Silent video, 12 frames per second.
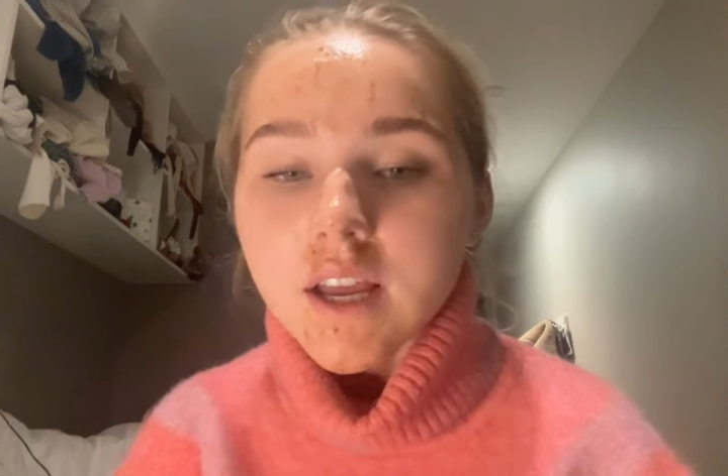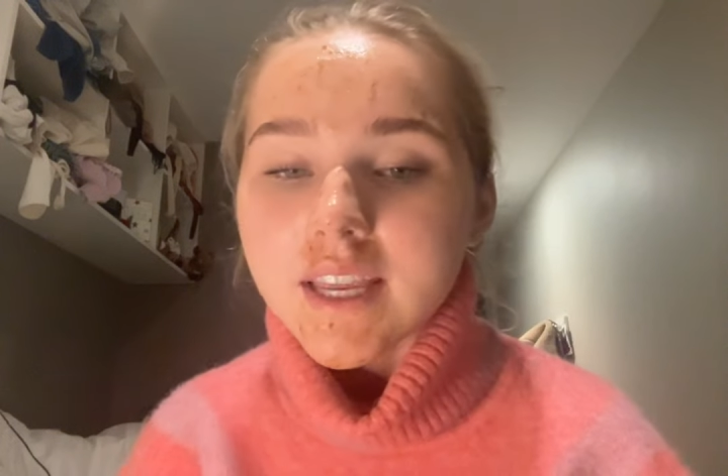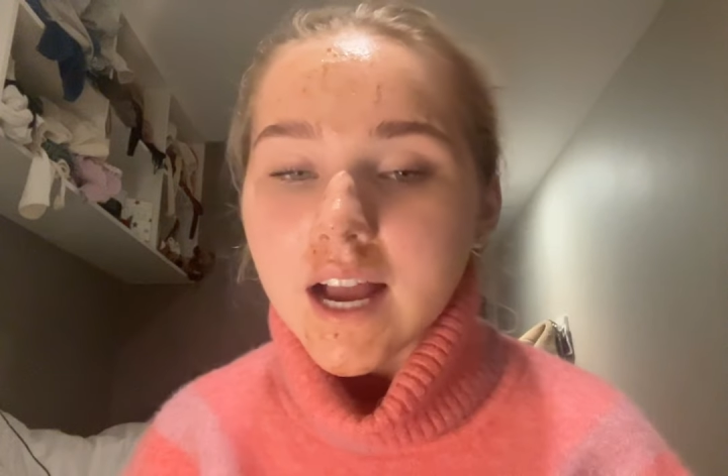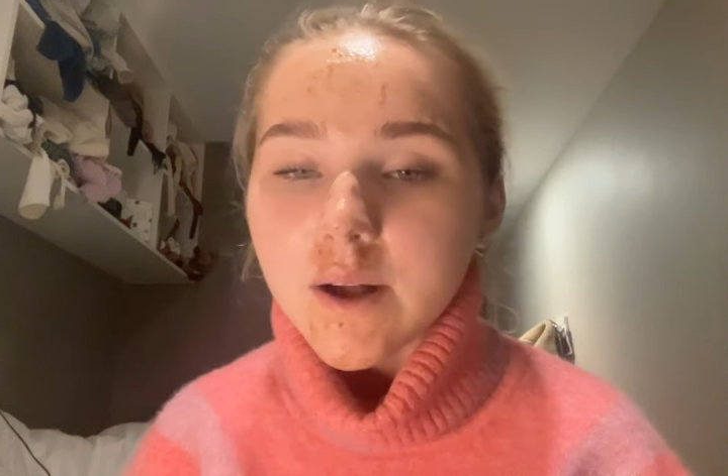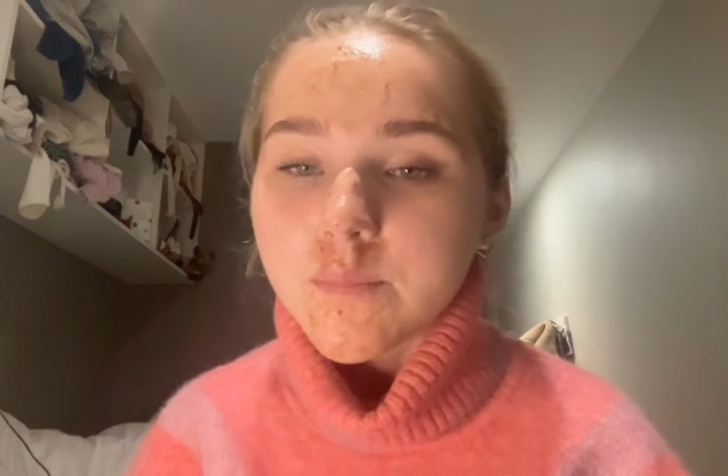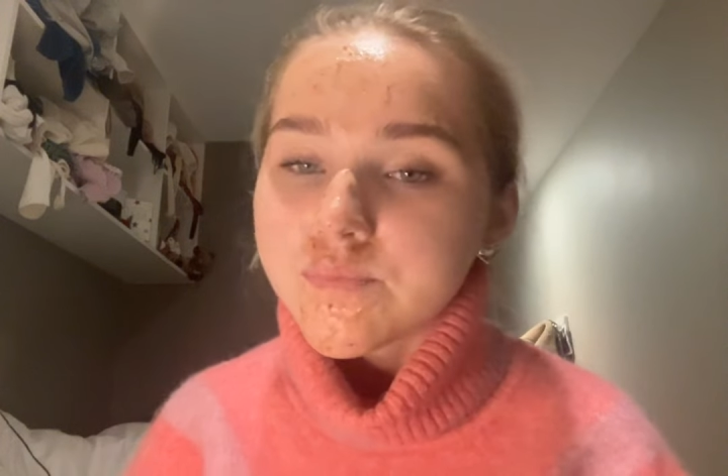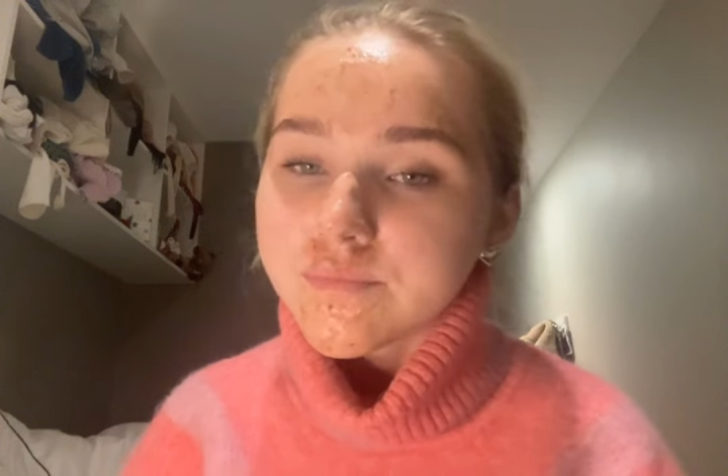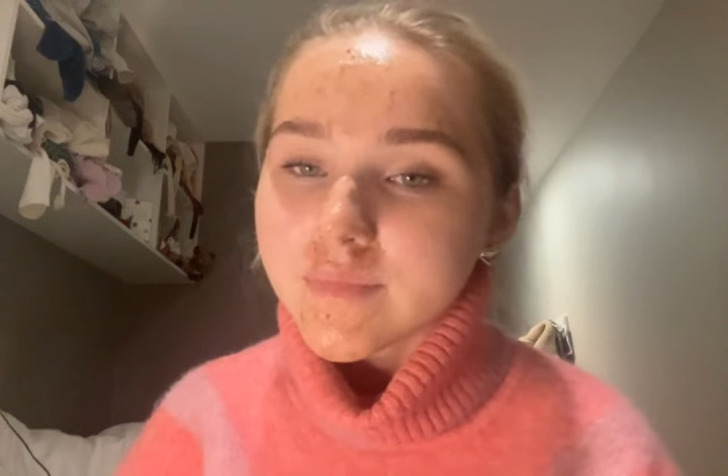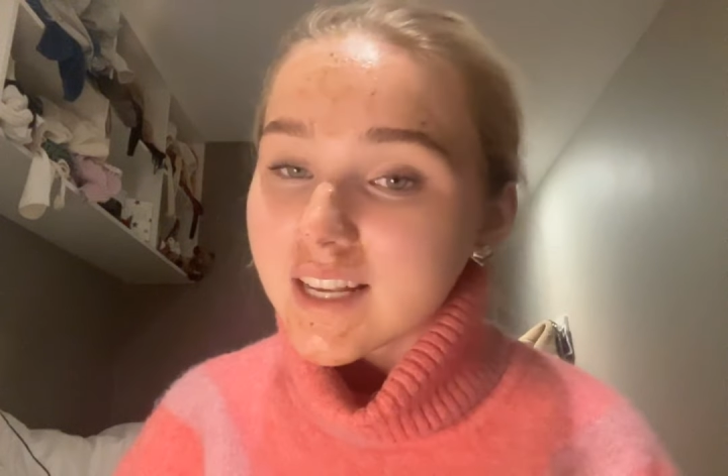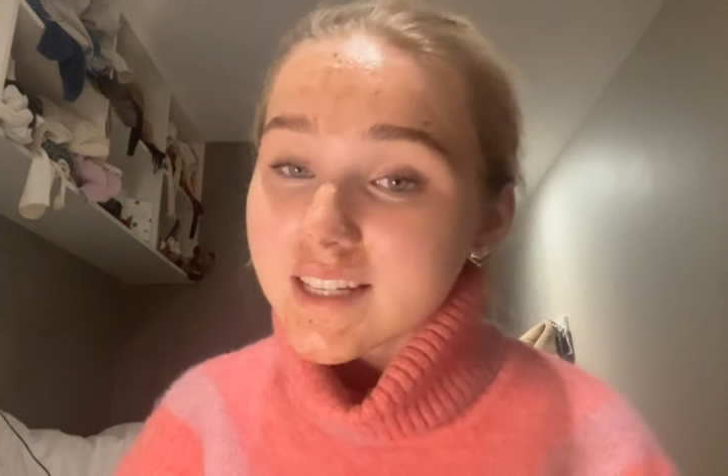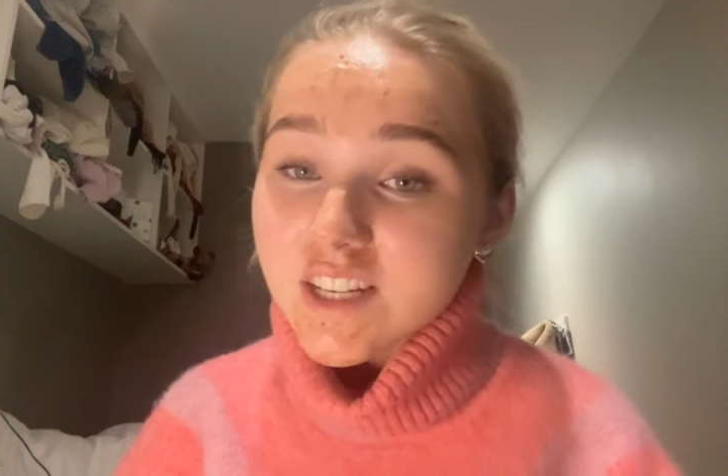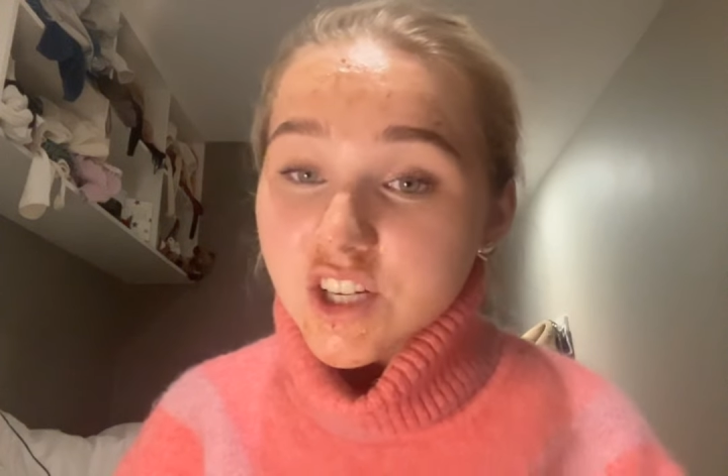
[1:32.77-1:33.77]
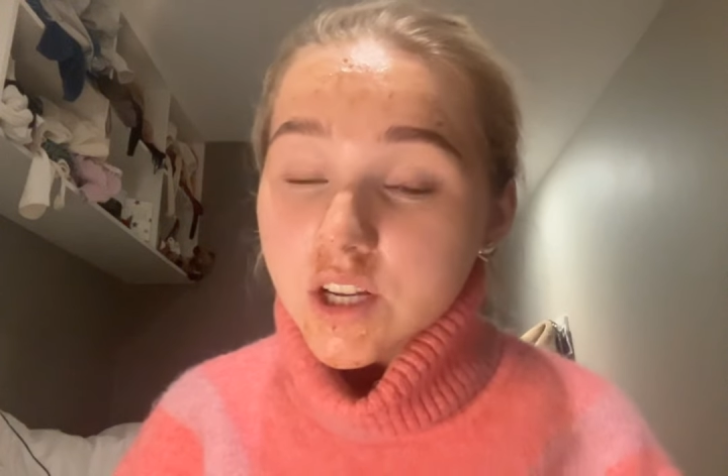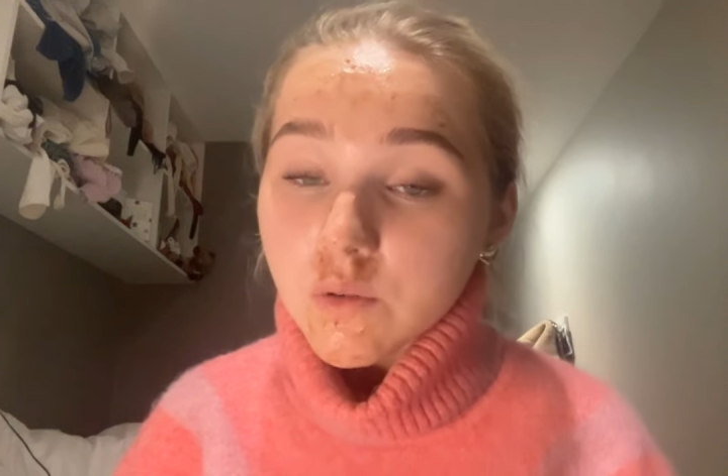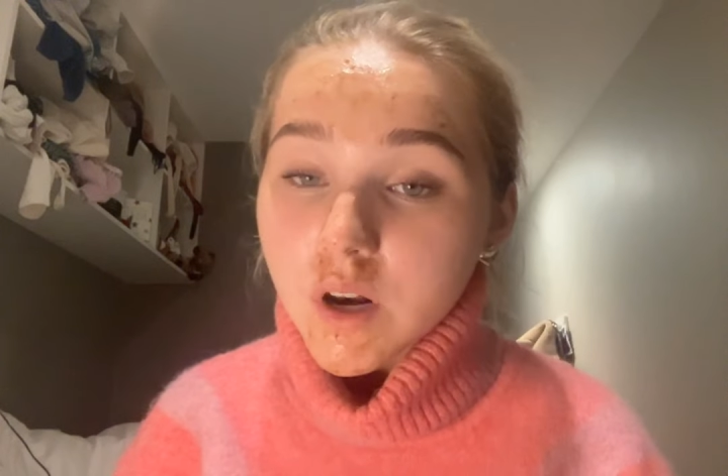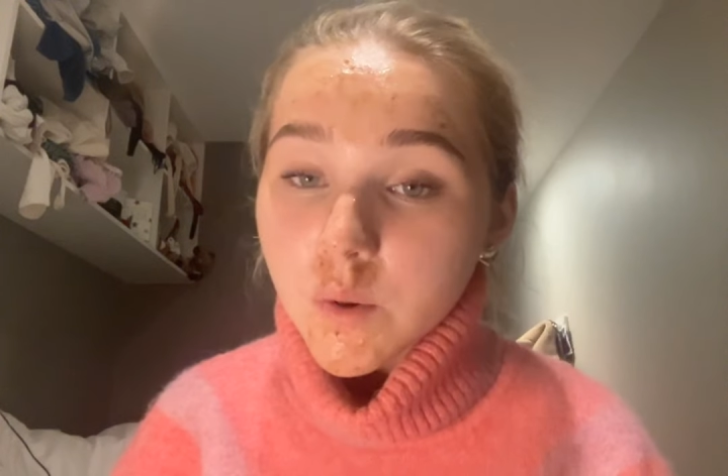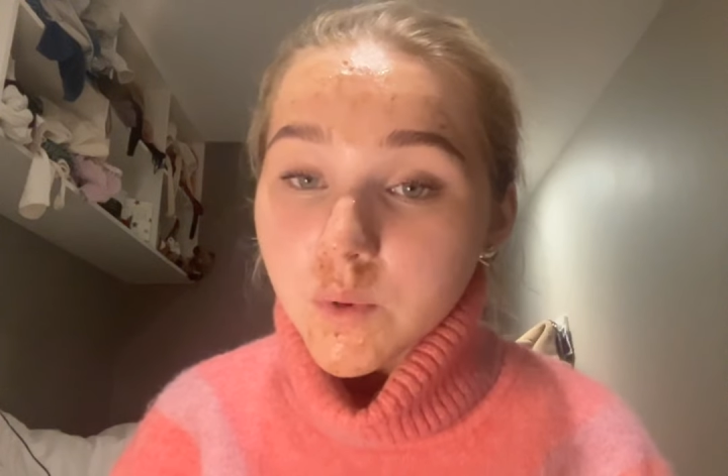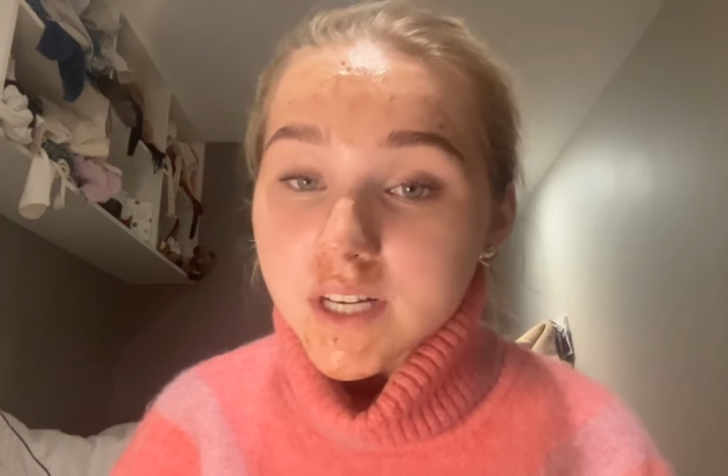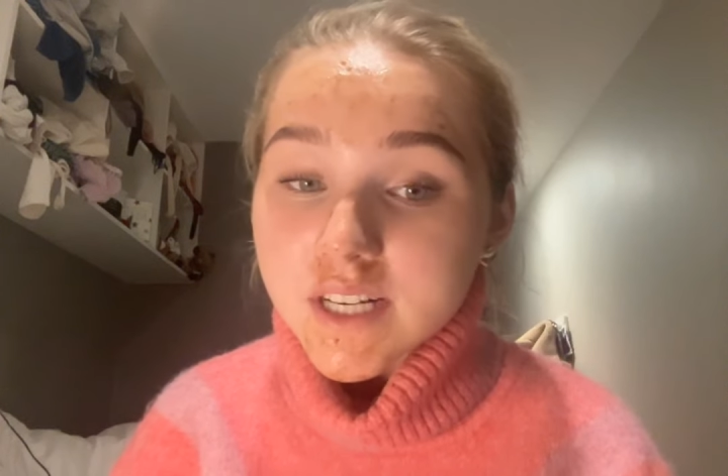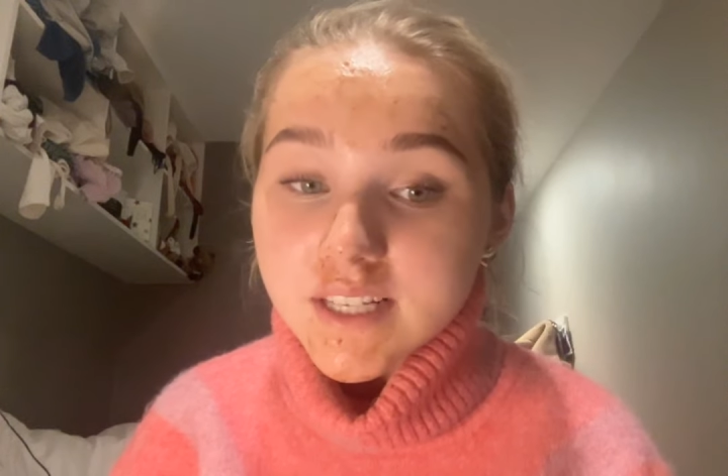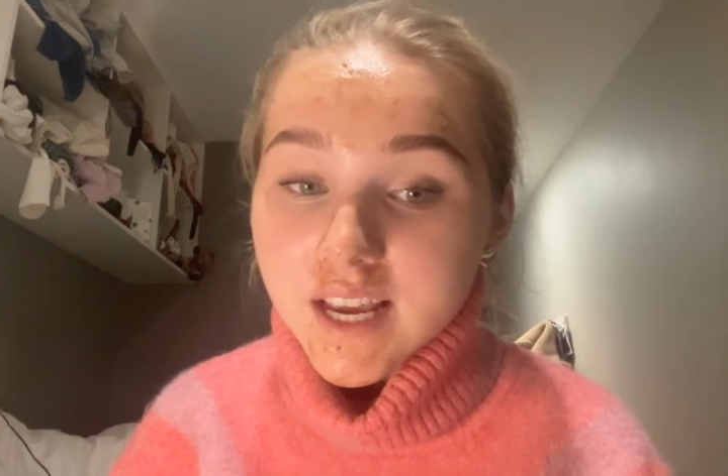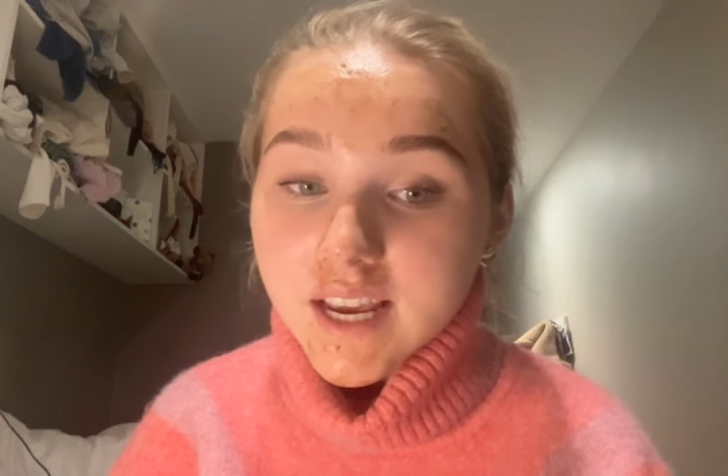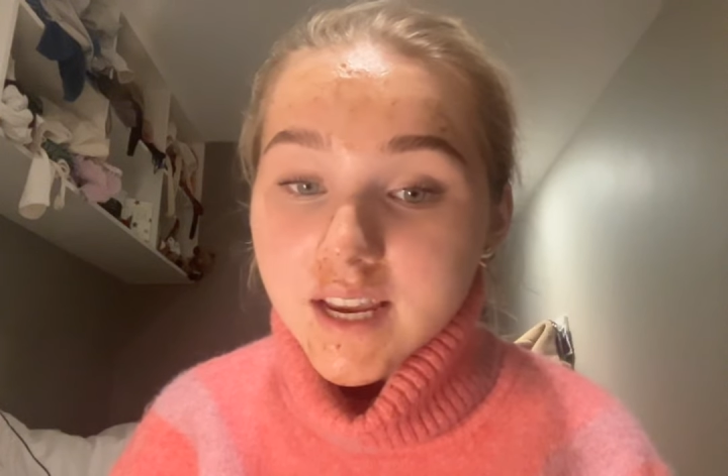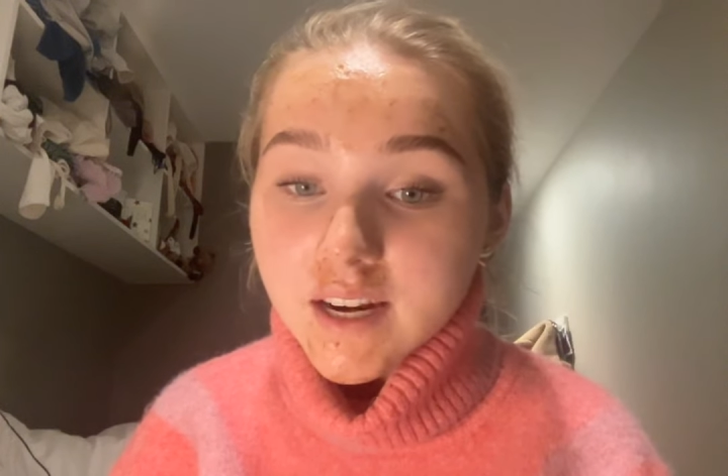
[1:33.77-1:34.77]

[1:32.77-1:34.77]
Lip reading: Yeah, that's literally all I wanted to say